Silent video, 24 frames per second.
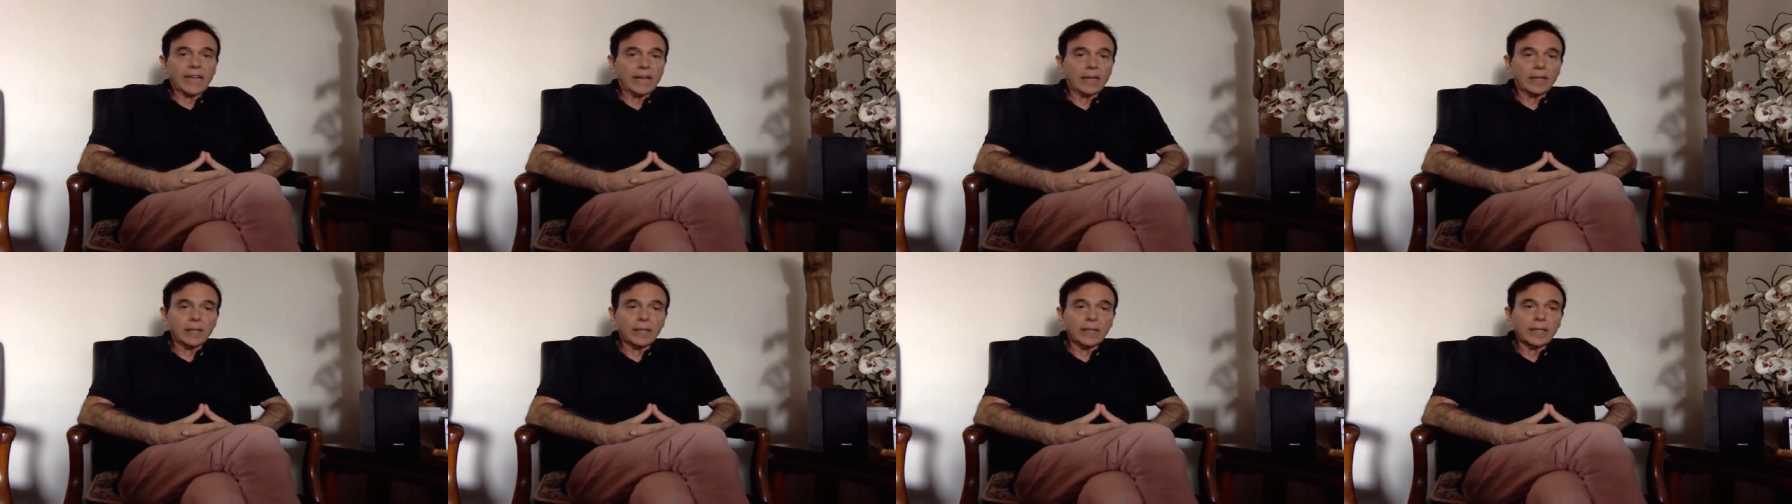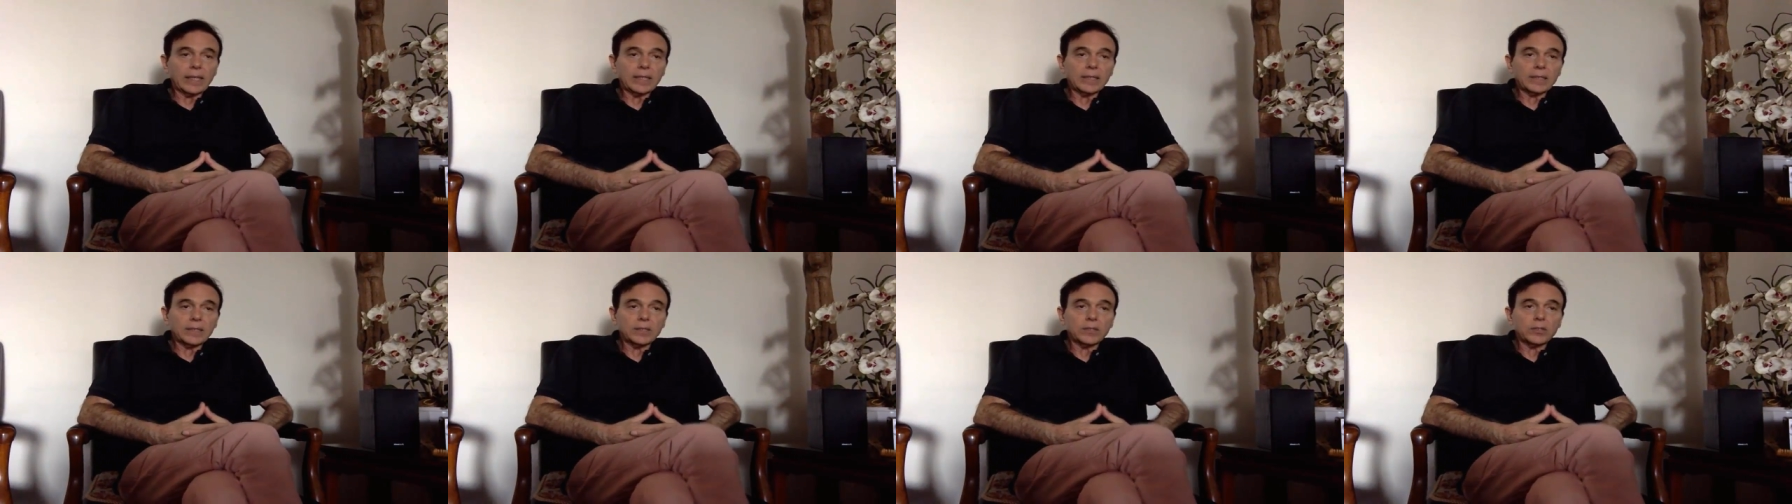
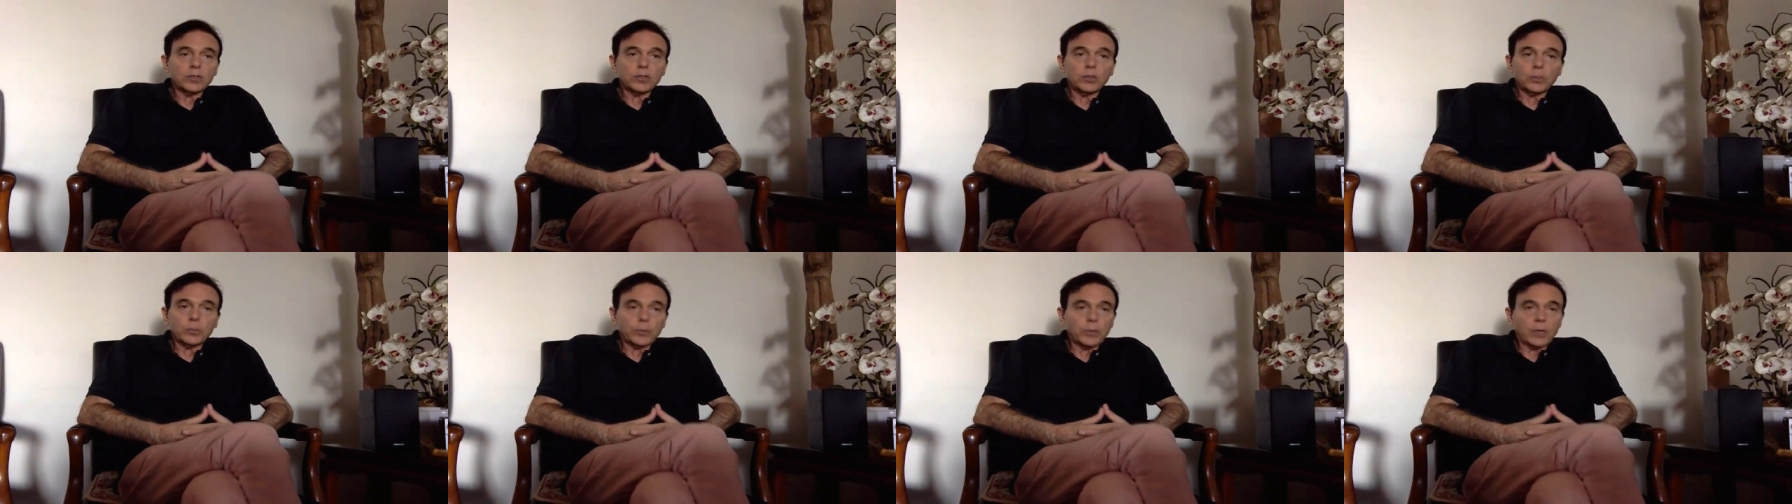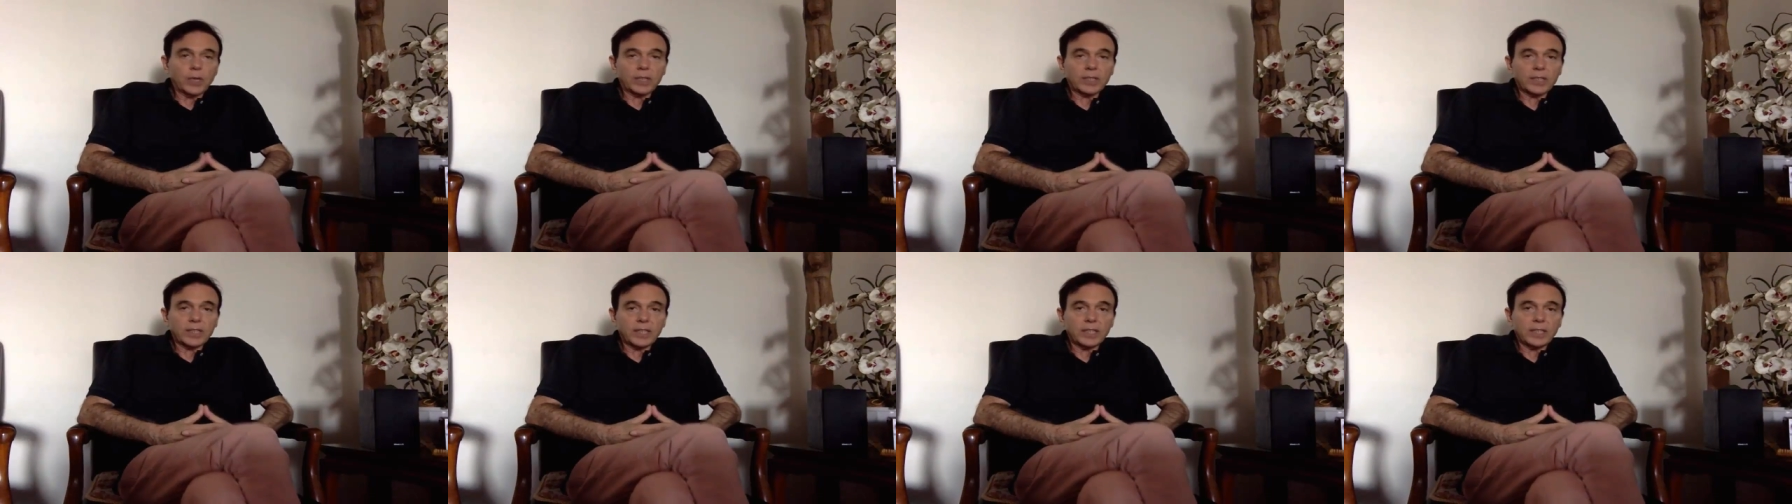catalase and
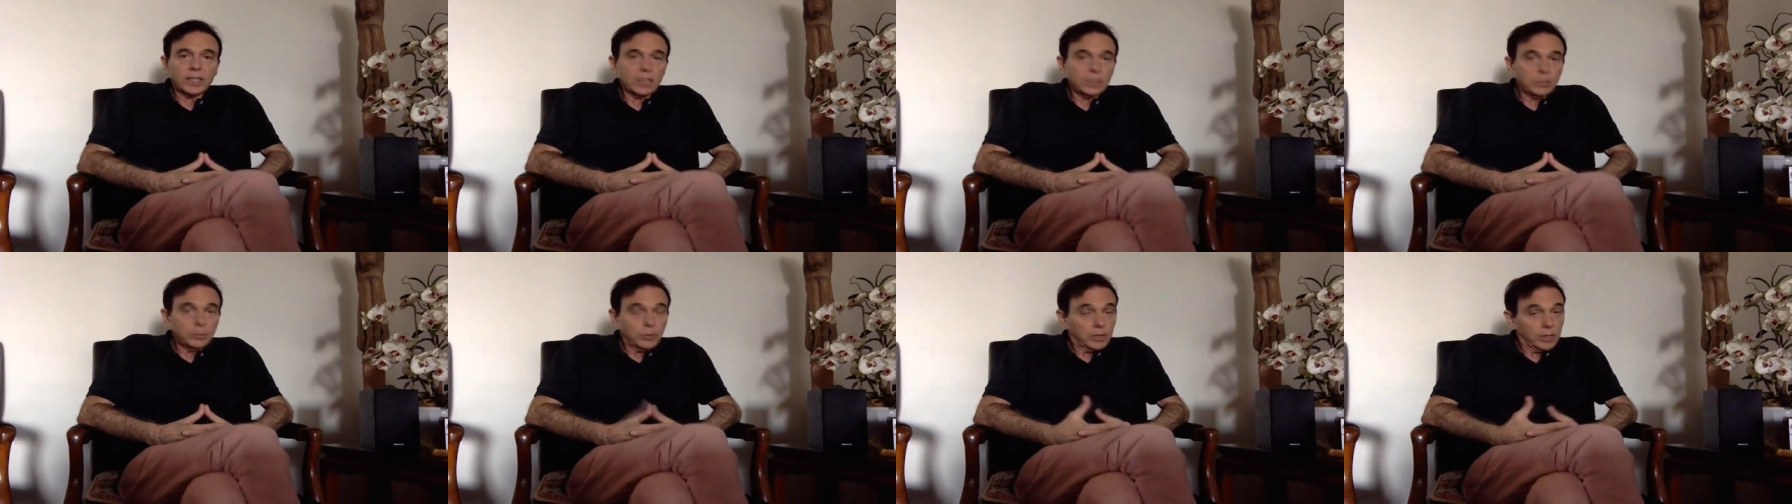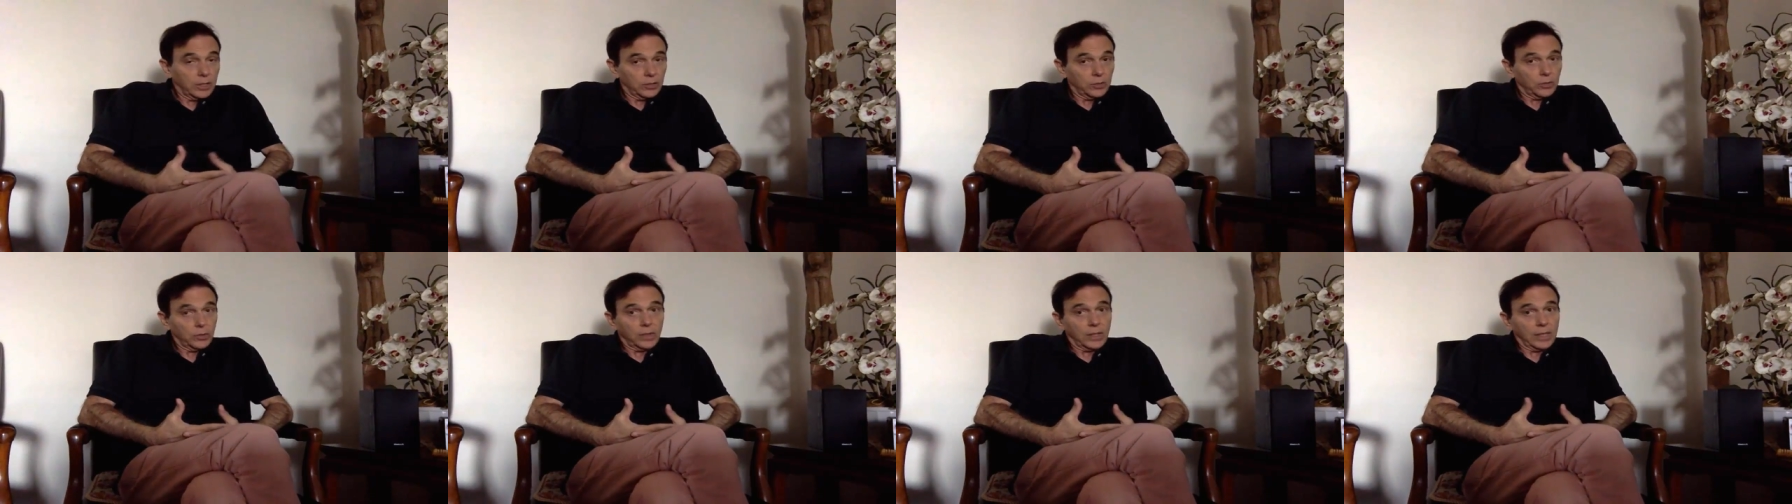superoxide dismutase,